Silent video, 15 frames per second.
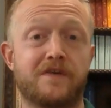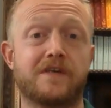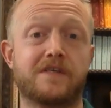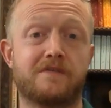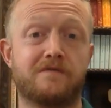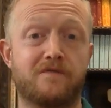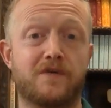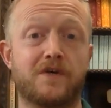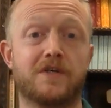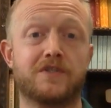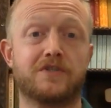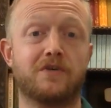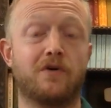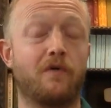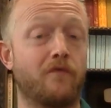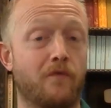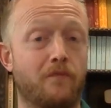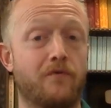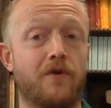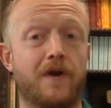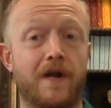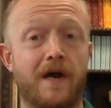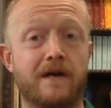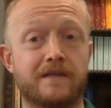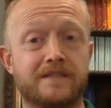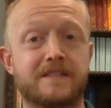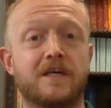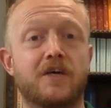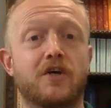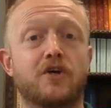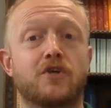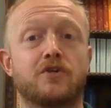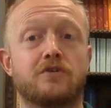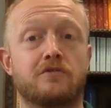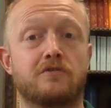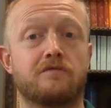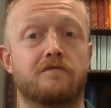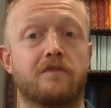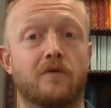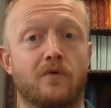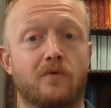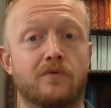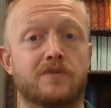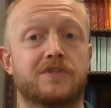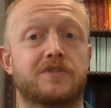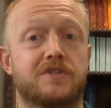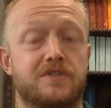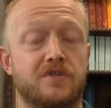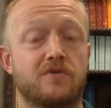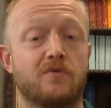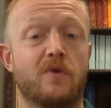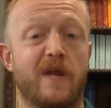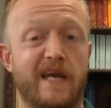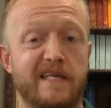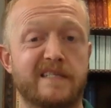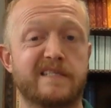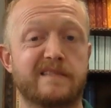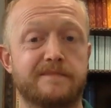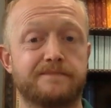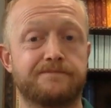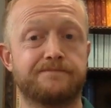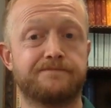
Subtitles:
first version of your product, you've launched too late.